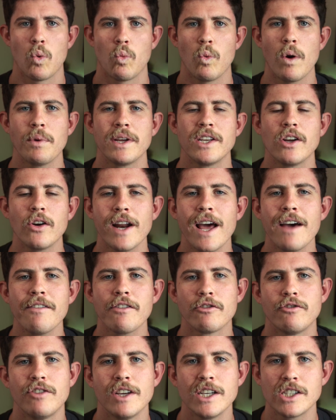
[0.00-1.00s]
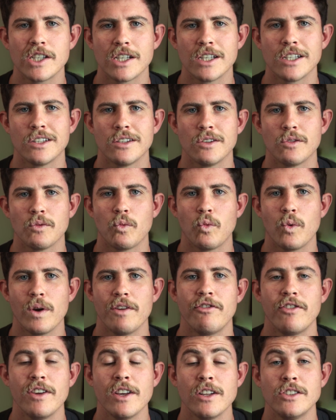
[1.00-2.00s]
When we don't have a vision, we
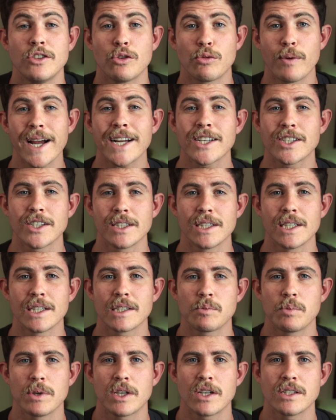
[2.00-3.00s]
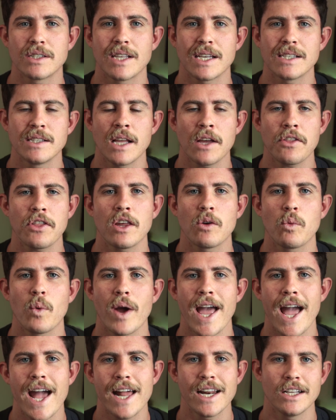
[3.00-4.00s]
feel directionless because there's nothing we're
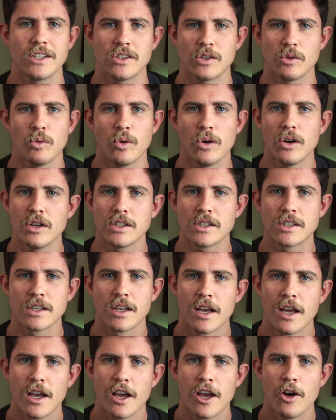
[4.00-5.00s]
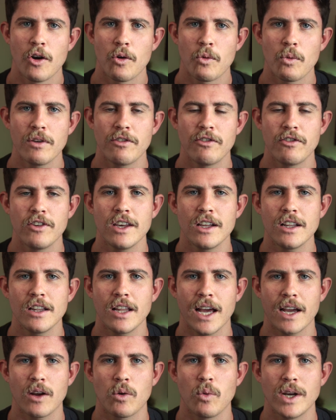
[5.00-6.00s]
heading towards. We feel
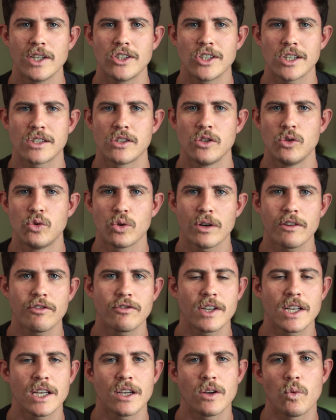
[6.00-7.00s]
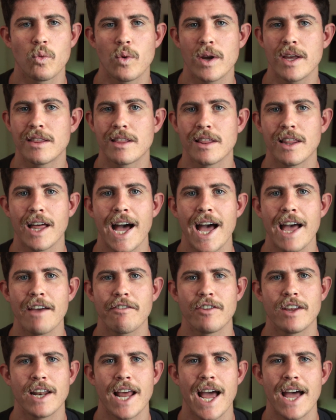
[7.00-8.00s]
like we're just drifting with
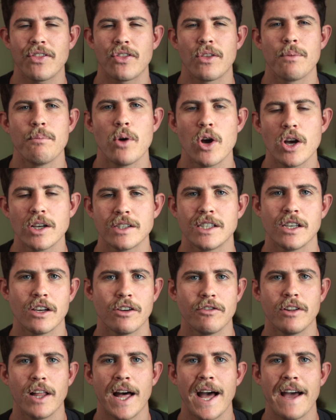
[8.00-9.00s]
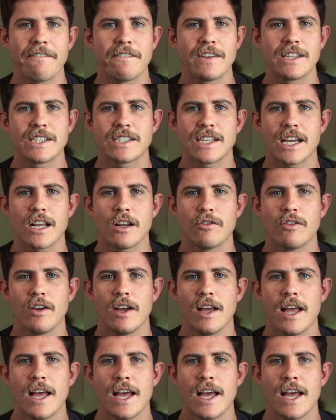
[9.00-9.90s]
life and at the mercy of life instead of